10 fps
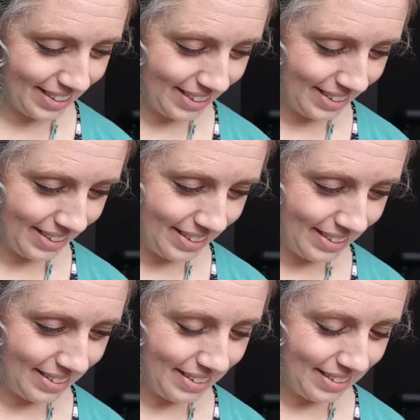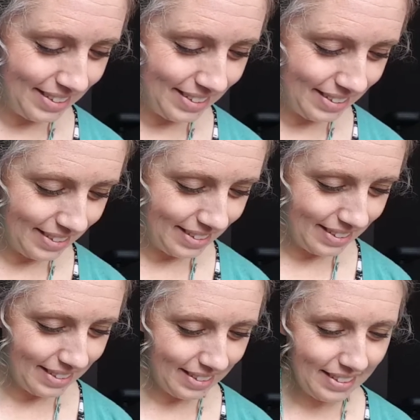
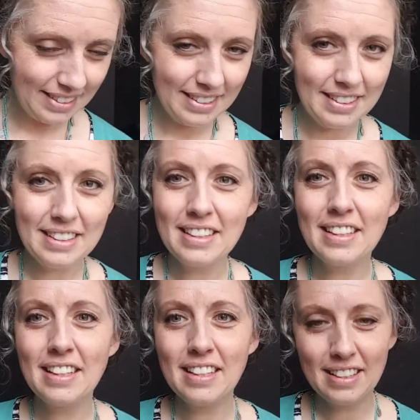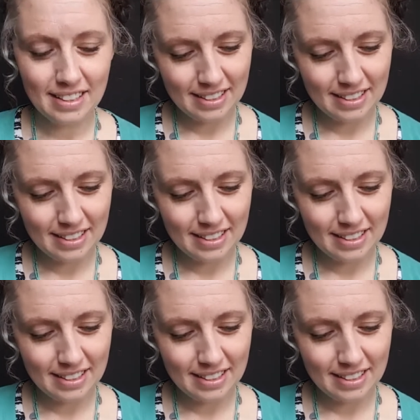Nothing is said.